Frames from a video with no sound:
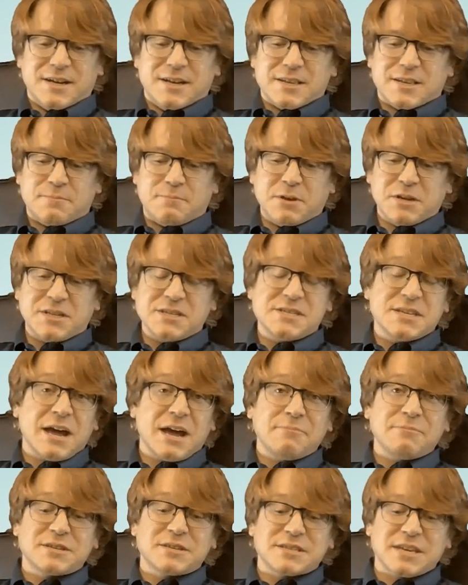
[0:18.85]
The
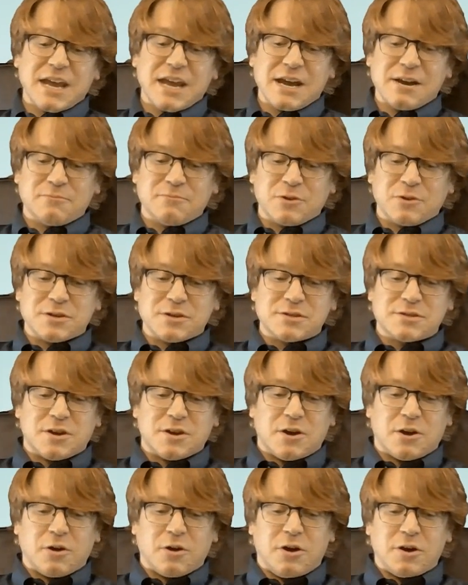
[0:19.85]
PTZOptics cameras
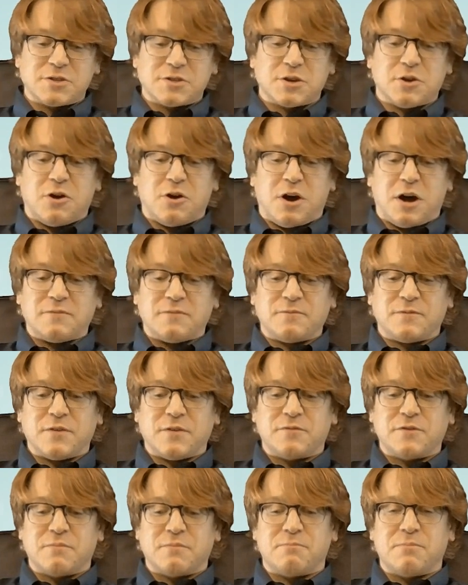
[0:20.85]
are also
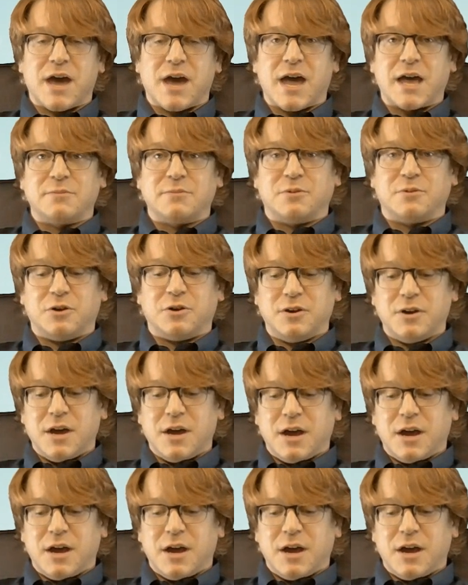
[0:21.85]
ONVIF compatible,